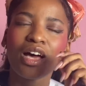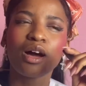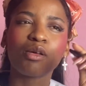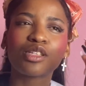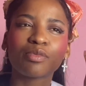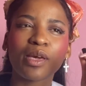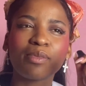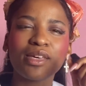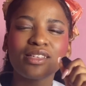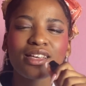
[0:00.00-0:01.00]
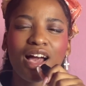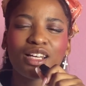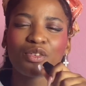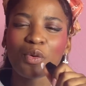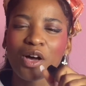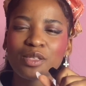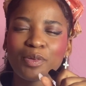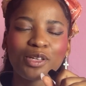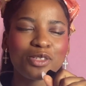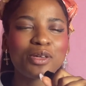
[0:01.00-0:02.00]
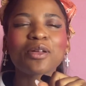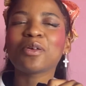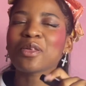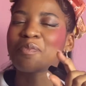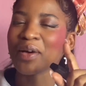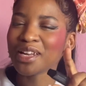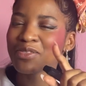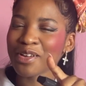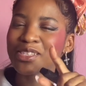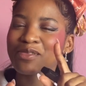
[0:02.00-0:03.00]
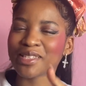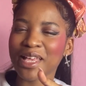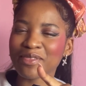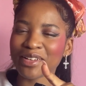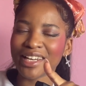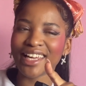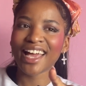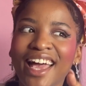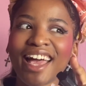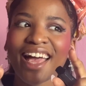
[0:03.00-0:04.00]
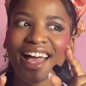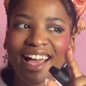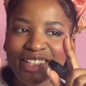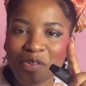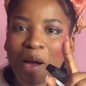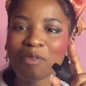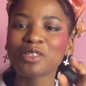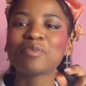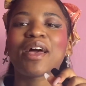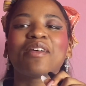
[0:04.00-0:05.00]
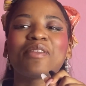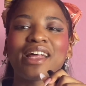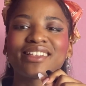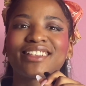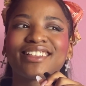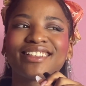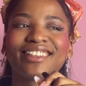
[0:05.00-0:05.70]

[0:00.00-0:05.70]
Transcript: which maybe is kind of worse because you get all the benefits of slavery and you have to pay rent.